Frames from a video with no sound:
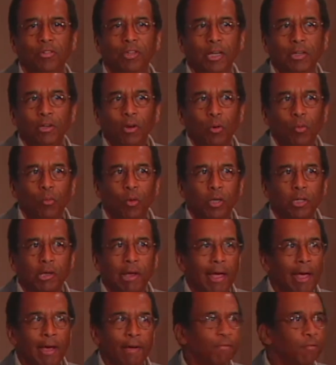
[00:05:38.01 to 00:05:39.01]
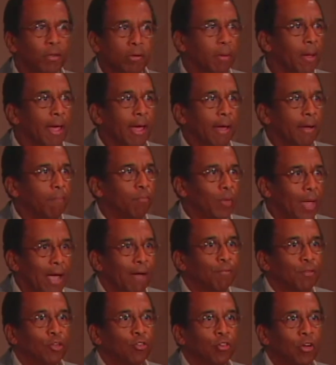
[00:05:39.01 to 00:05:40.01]
They don't want to
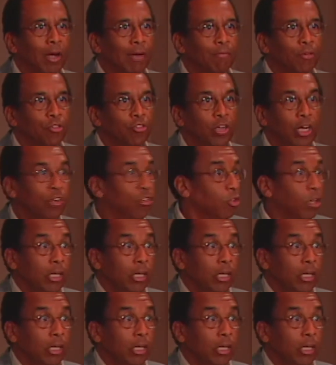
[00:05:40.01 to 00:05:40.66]
have this conversation.